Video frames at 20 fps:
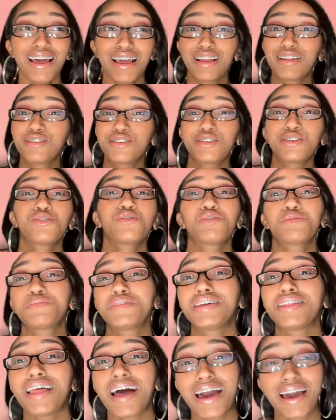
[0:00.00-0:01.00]
and chill with
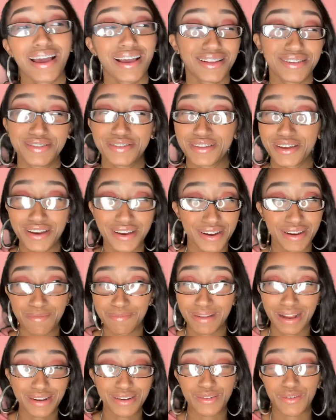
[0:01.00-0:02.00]
me like, duh, I'm
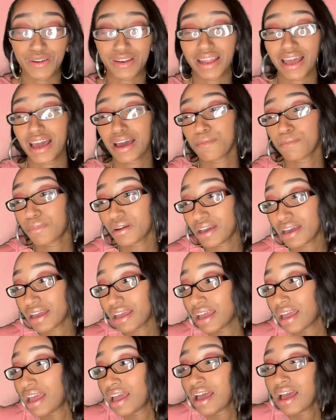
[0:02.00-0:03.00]
not doing that.
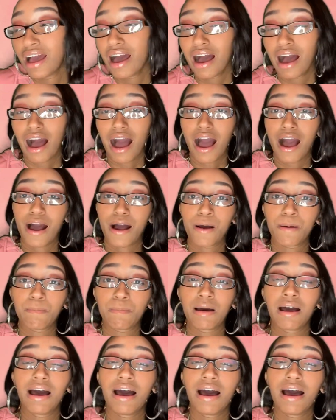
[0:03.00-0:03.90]
But um,